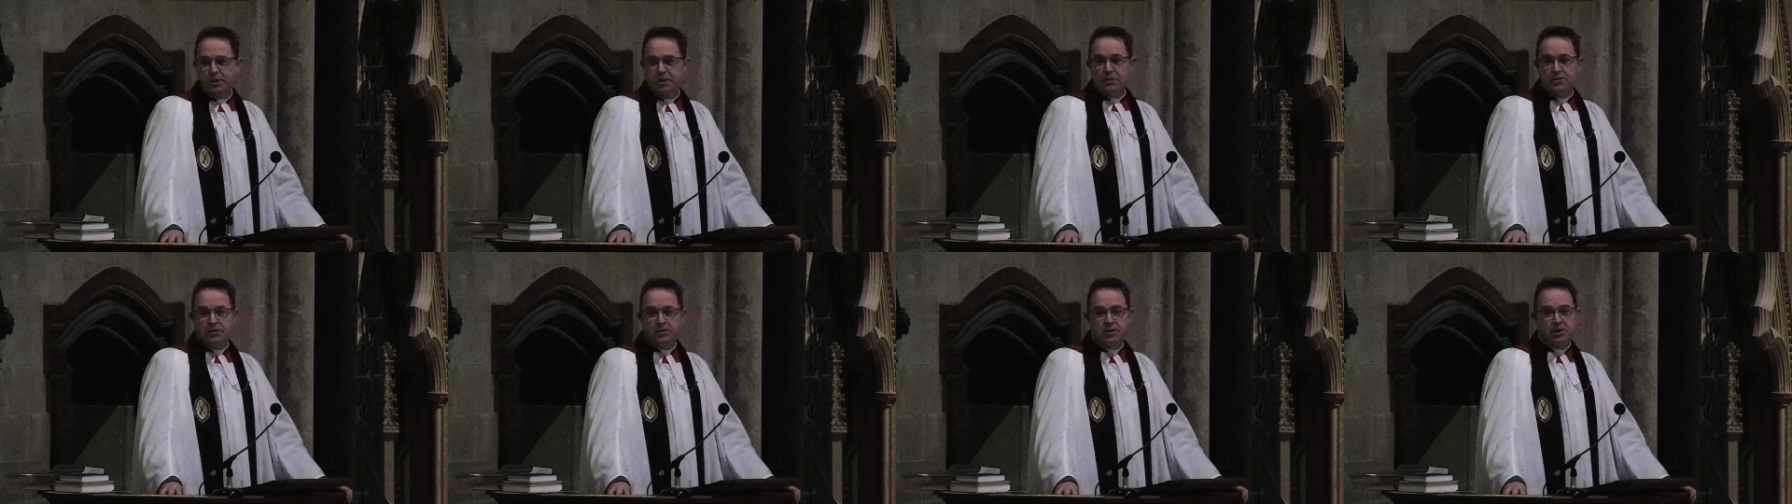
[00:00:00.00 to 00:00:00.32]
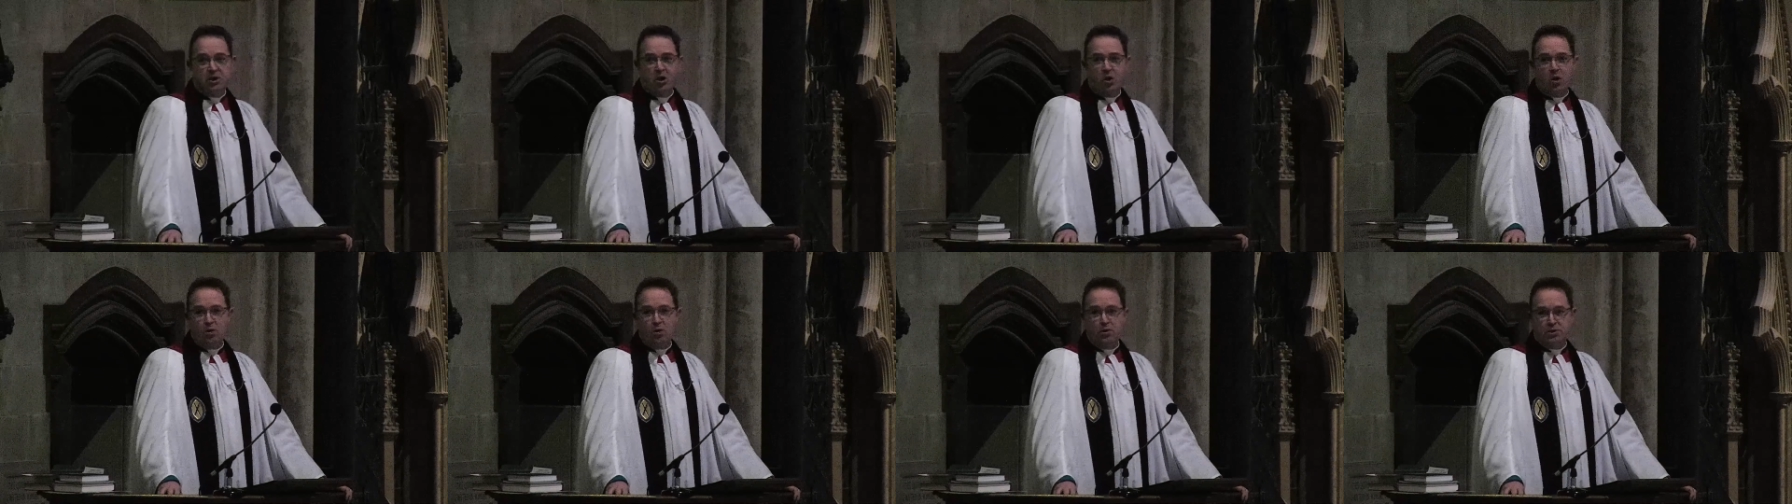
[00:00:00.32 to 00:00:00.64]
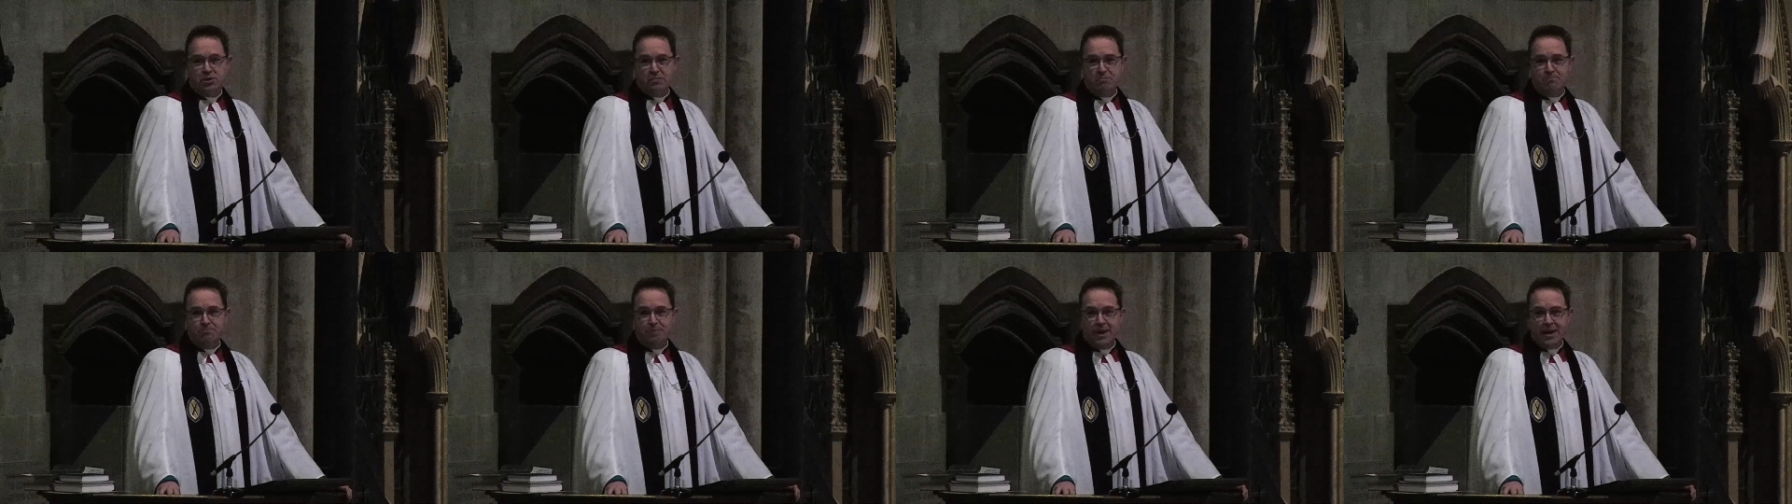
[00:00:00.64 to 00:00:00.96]
to God's
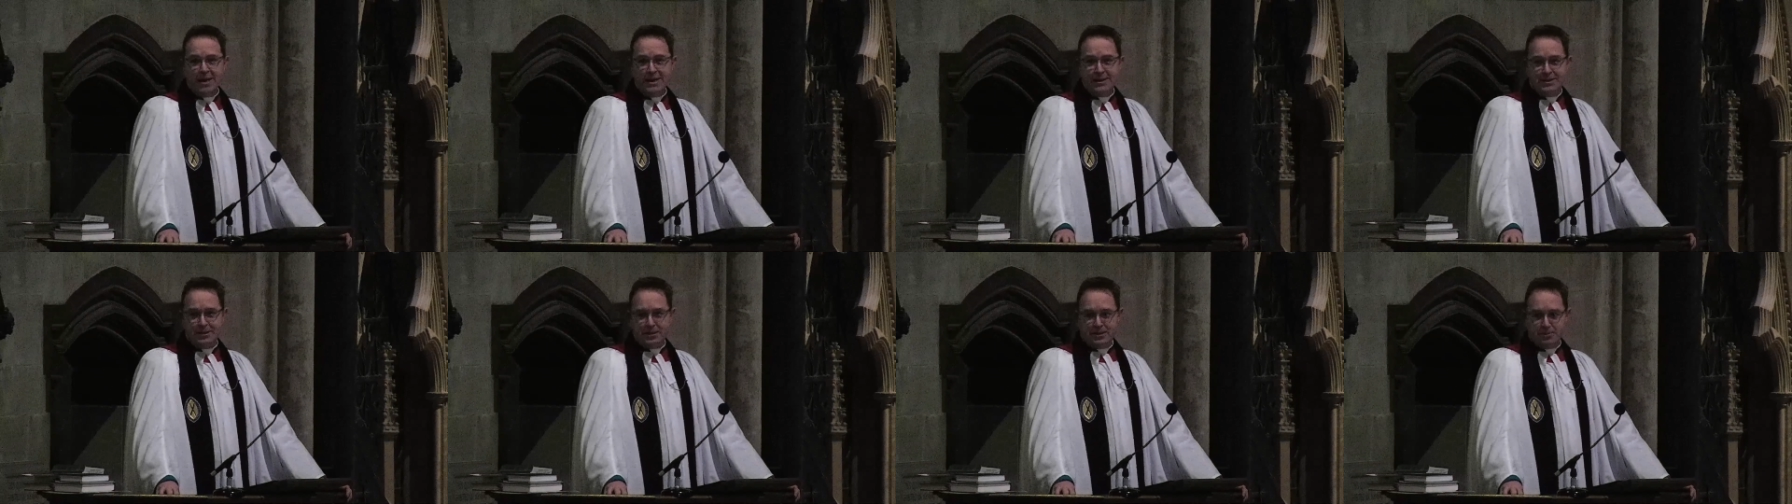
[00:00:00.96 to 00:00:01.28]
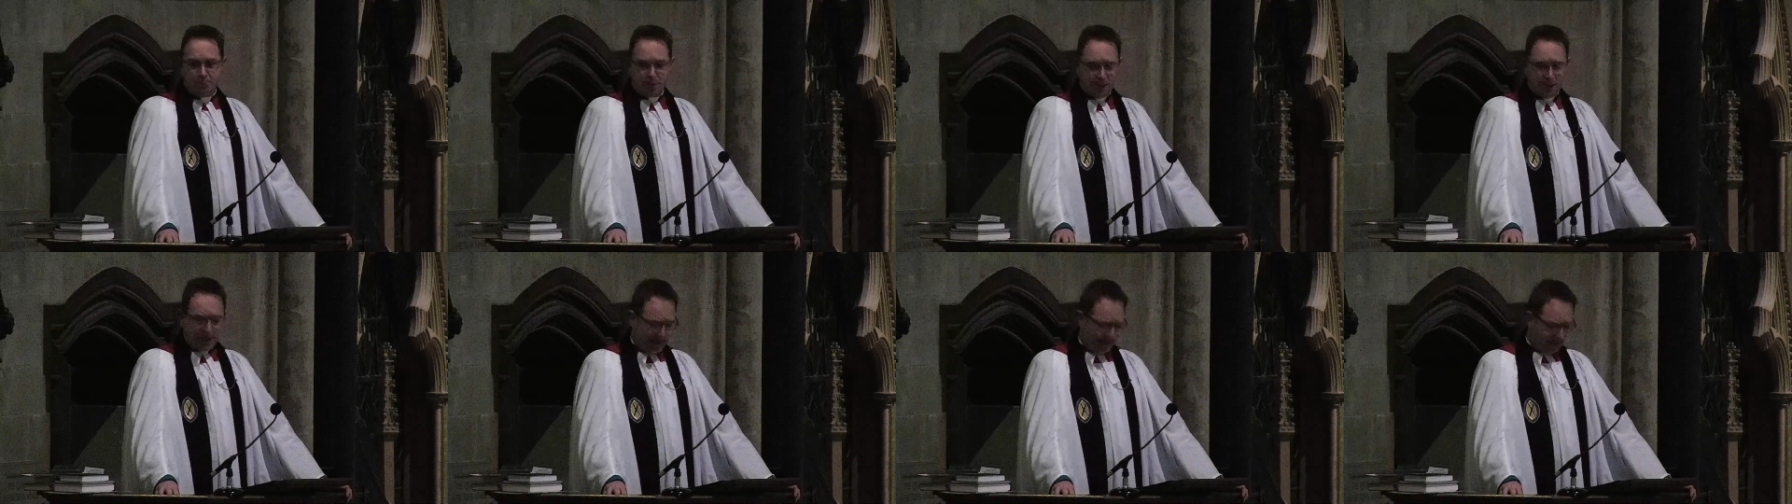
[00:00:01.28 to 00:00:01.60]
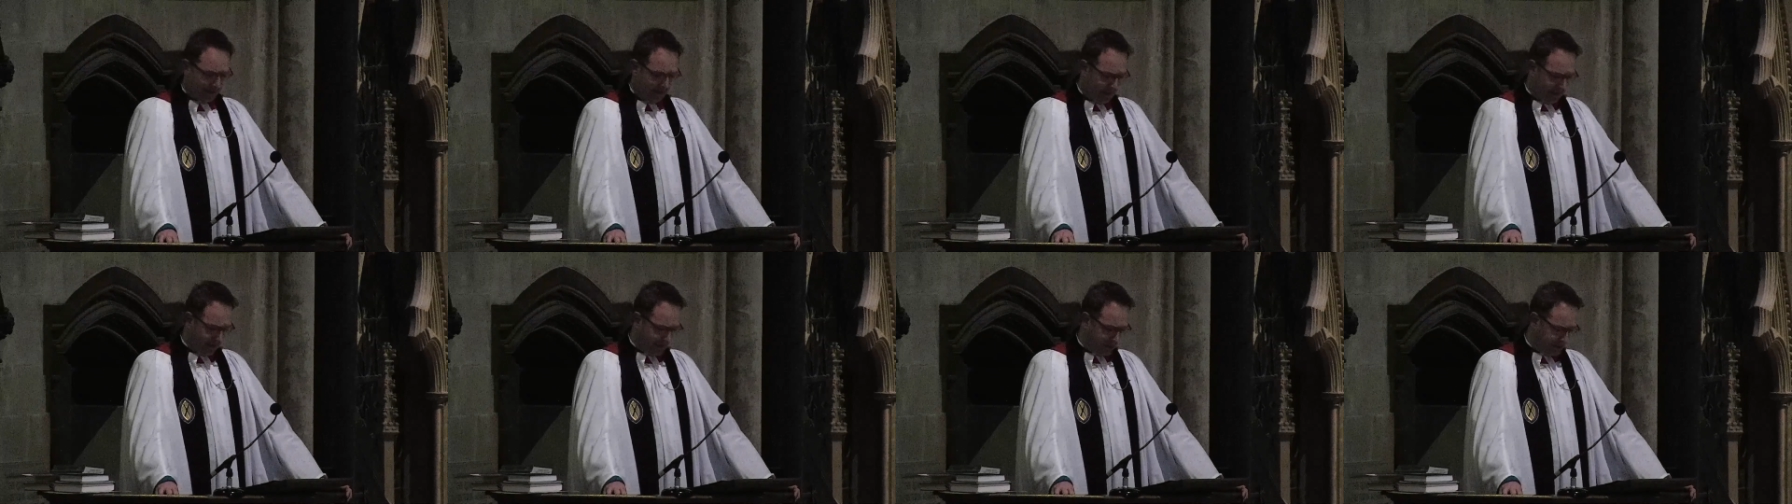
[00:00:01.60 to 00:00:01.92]
amazing
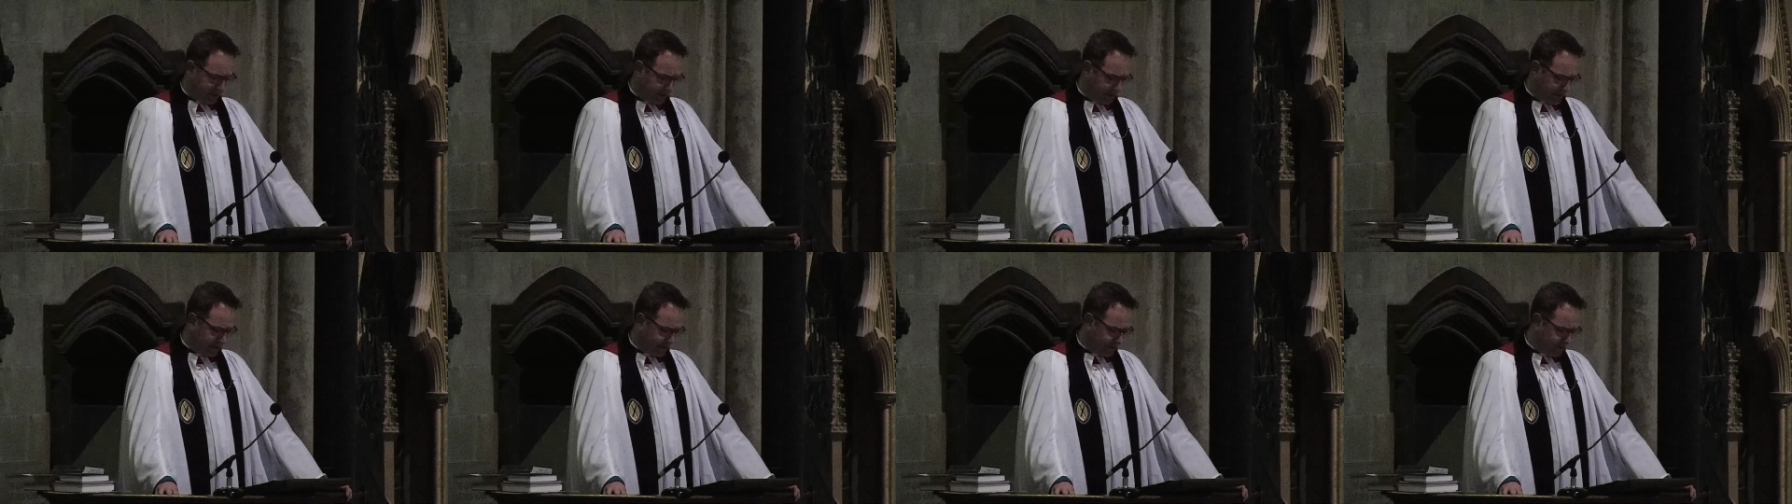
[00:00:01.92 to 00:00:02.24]
planet.